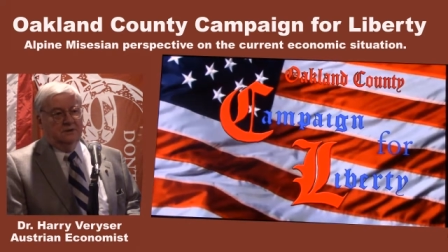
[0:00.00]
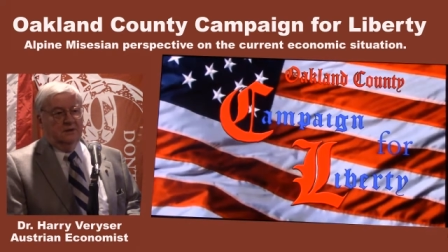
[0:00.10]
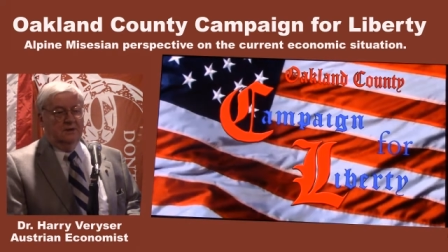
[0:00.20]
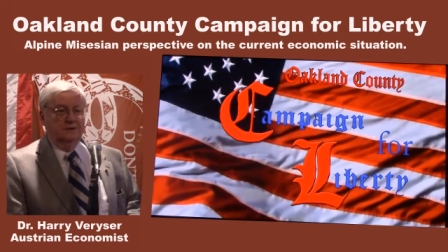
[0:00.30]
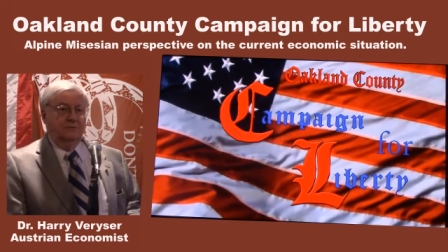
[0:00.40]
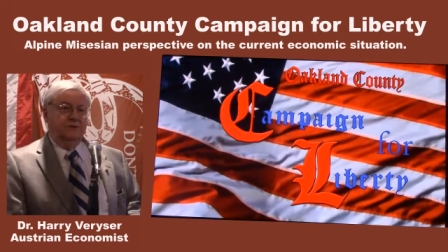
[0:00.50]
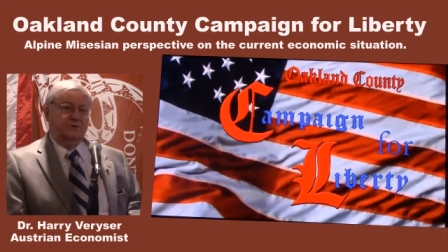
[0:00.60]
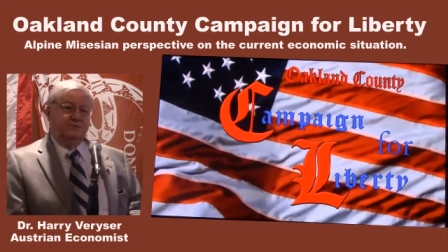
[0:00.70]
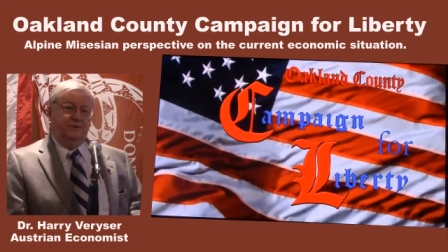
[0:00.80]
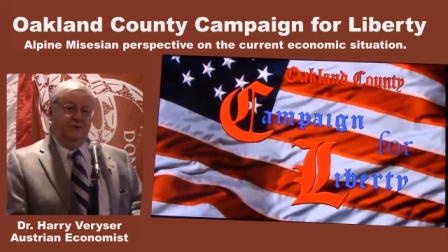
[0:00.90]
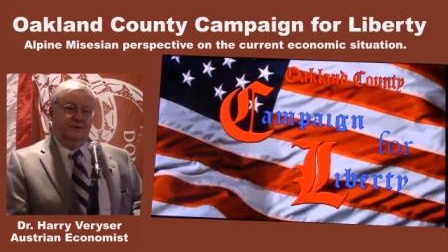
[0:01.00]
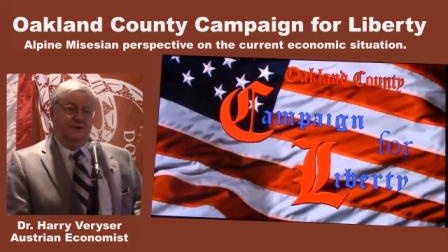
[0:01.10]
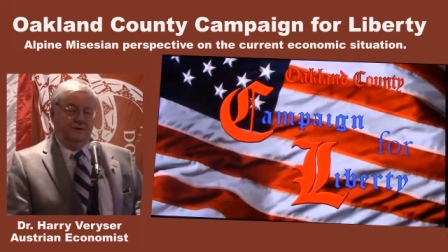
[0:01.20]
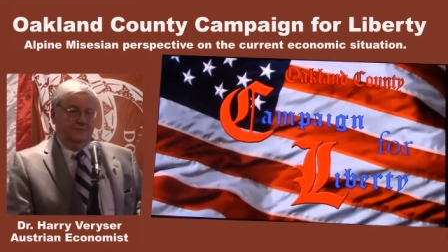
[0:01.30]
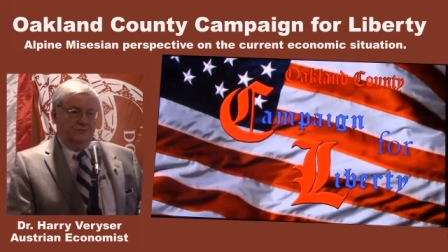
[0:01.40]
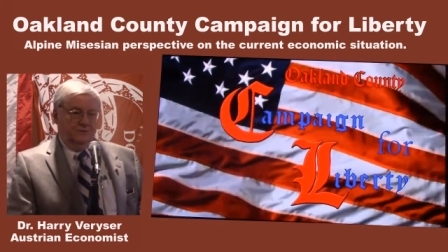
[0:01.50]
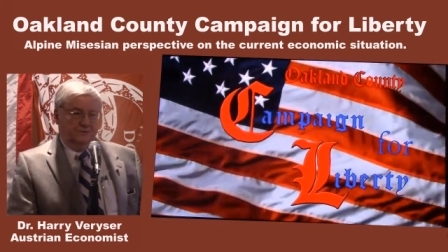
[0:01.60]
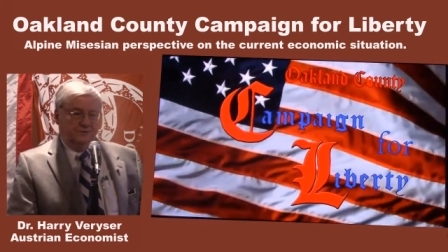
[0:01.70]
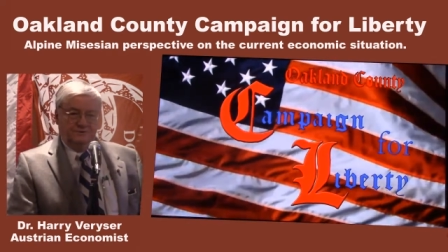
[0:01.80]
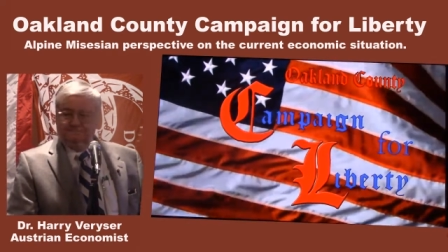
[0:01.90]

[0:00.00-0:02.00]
Uh, let me explain how that works.